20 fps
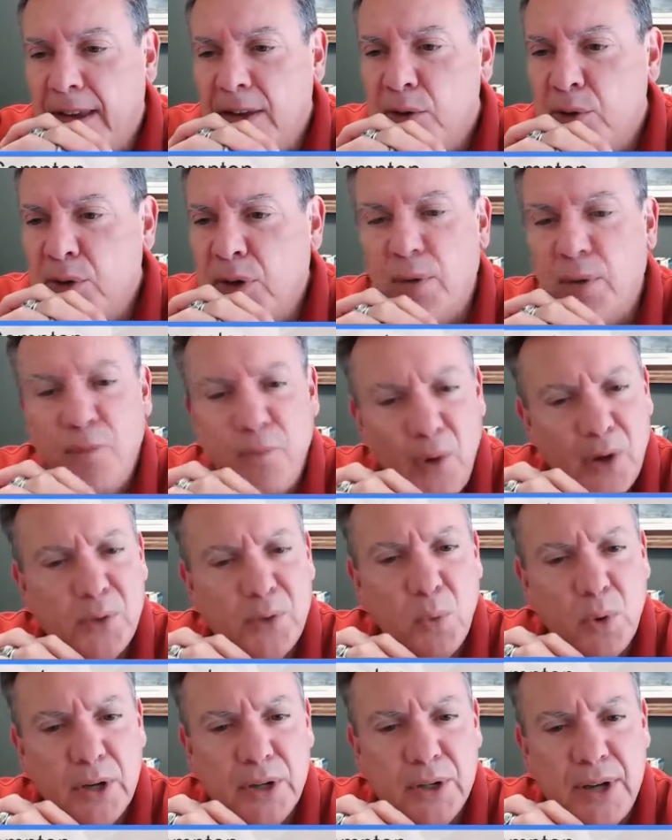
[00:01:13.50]
So the
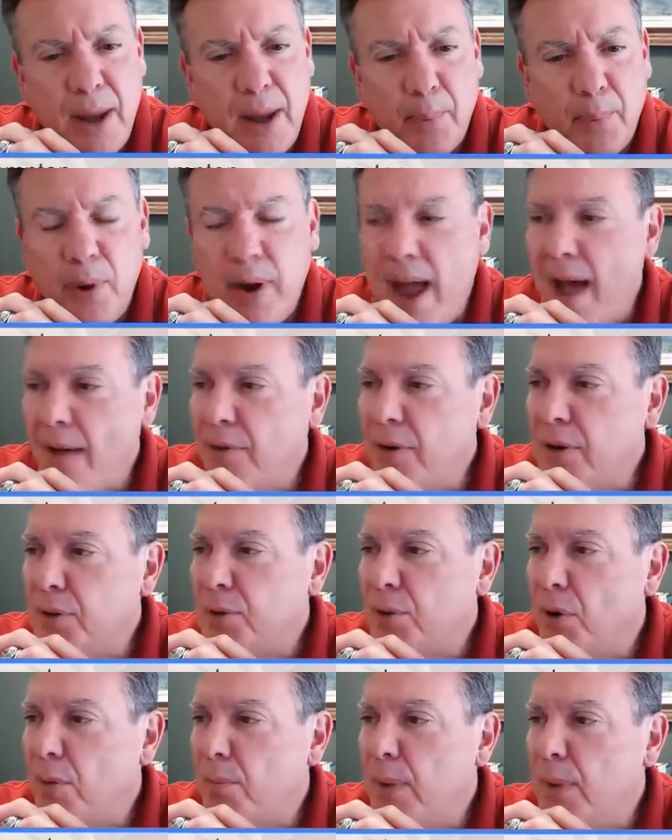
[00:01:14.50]
first workshop we're having
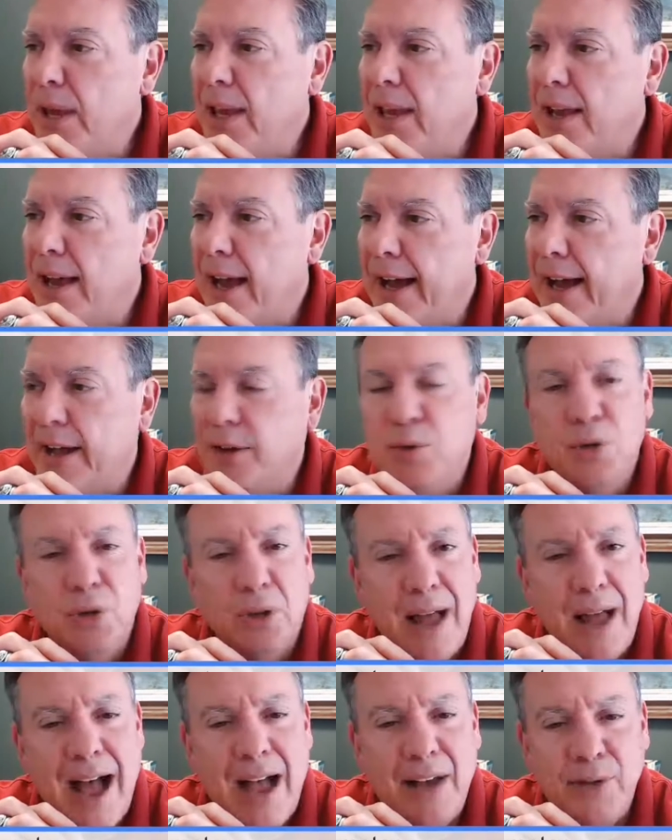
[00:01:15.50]
is going to be
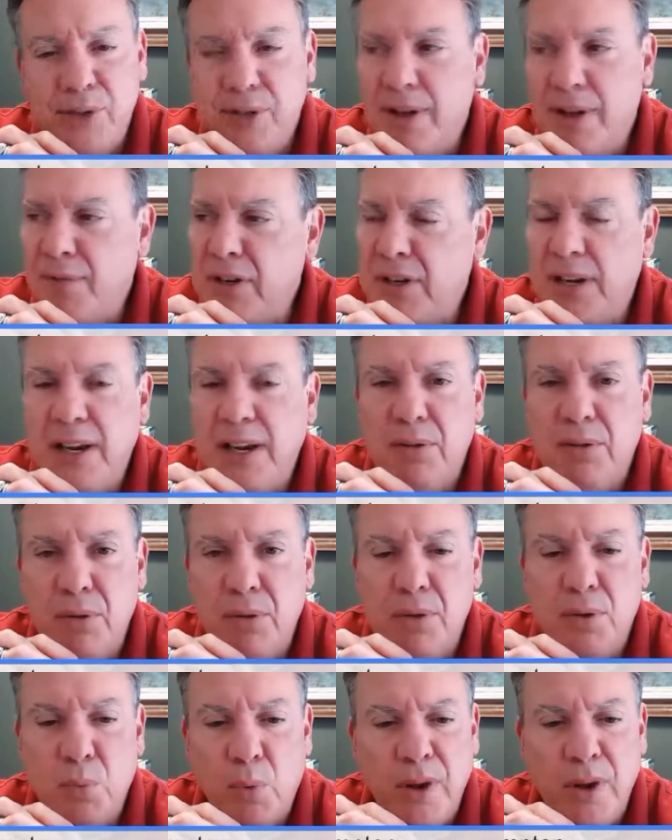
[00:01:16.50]
July 17th
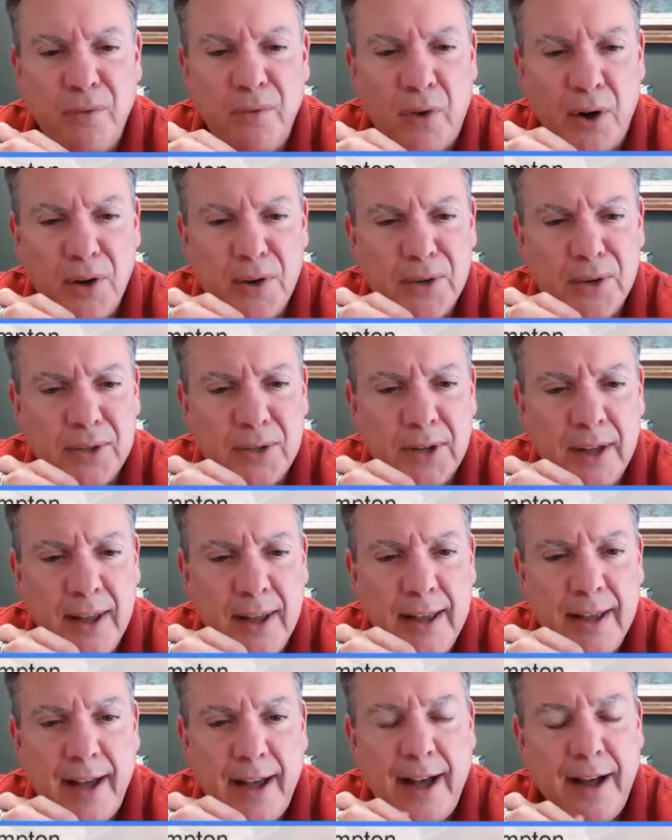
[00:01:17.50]
through the 21st.
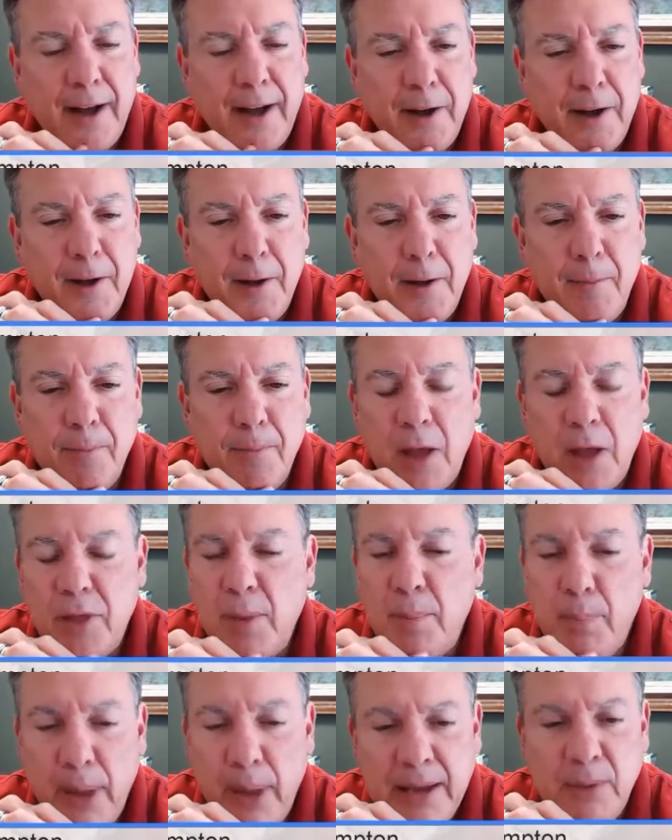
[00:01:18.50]

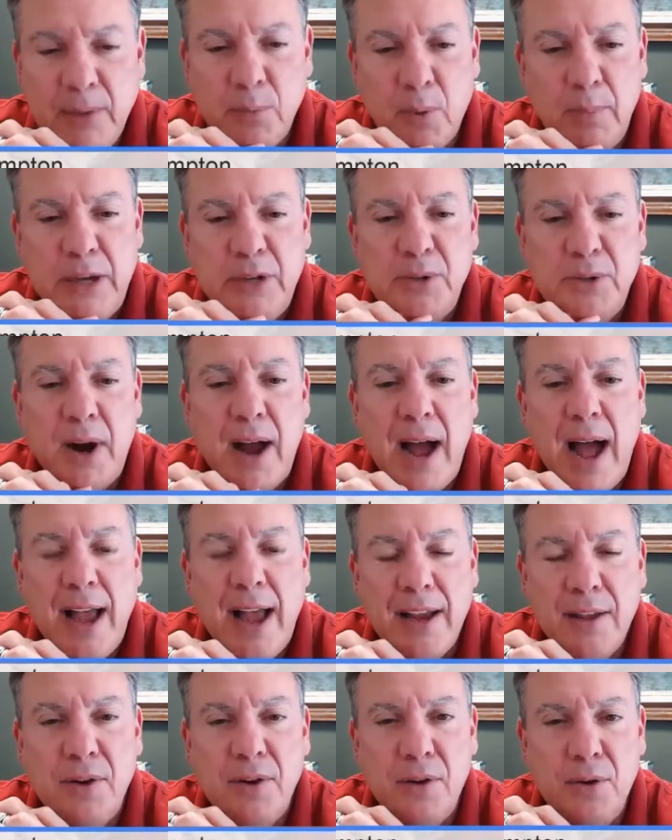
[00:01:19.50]
The paint will be
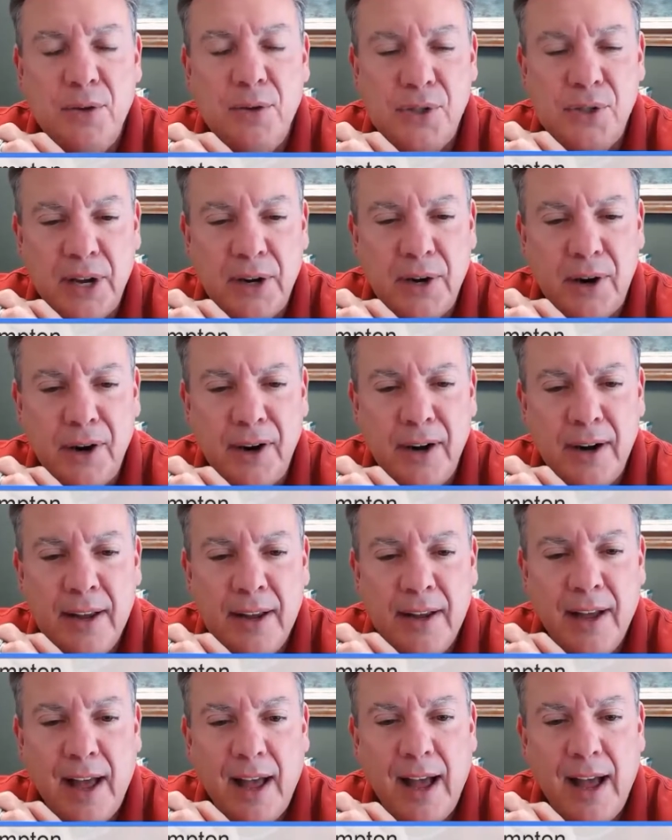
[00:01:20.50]
dry in the new center.
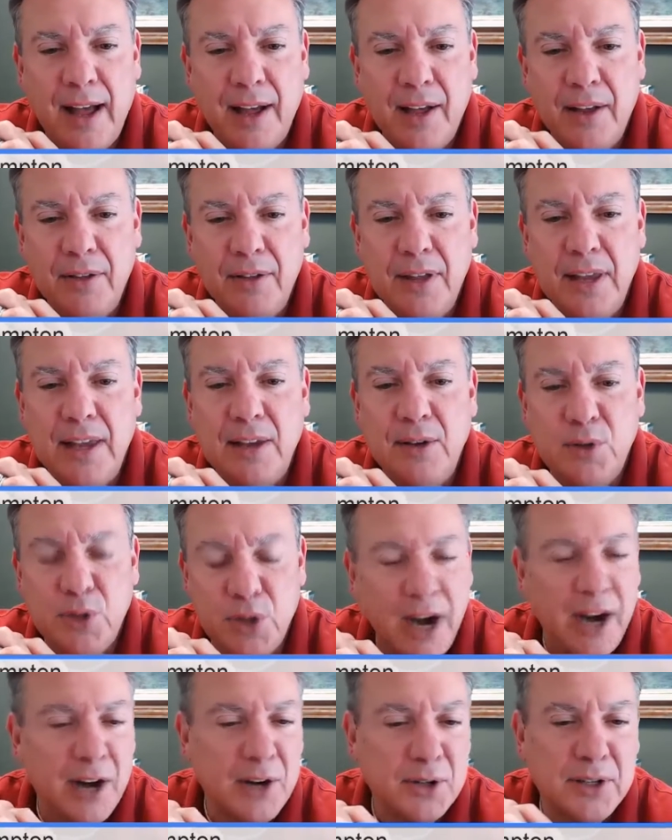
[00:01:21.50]
The
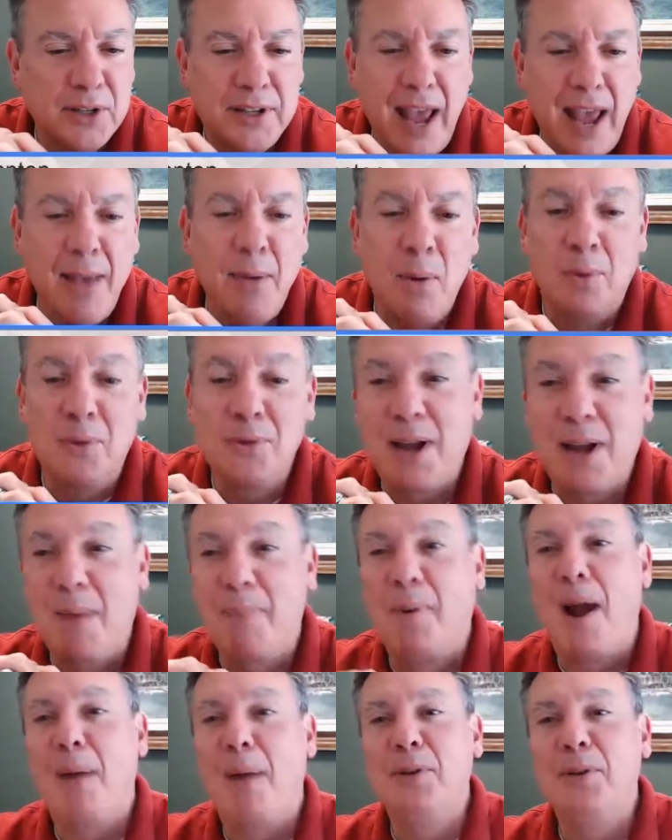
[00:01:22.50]
chairs and tables, I
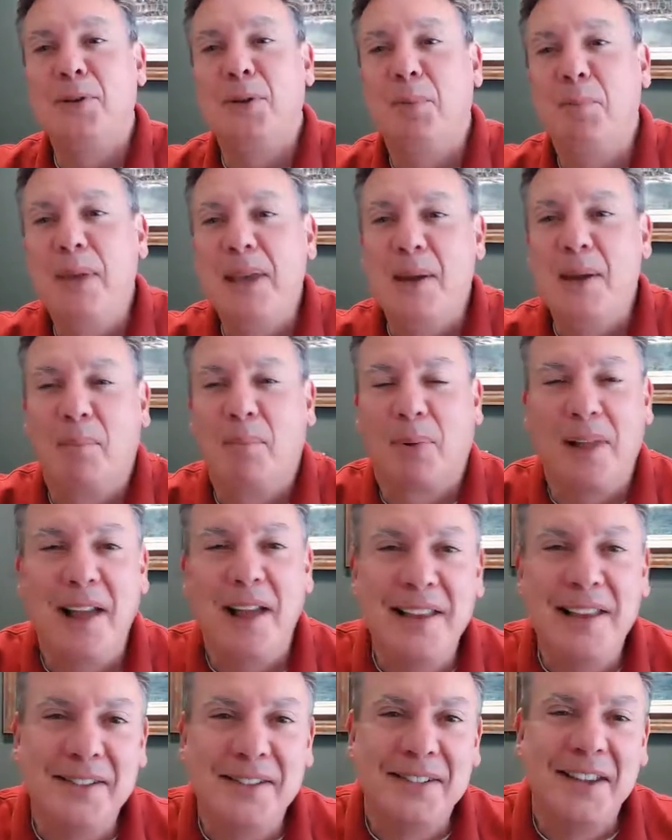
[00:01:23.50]
promise you'll be in
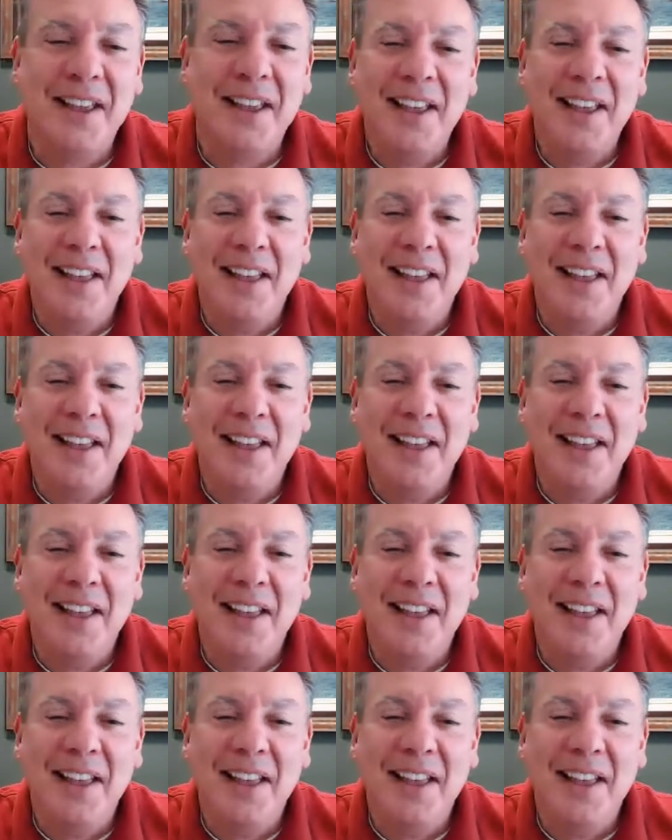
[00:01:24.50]
place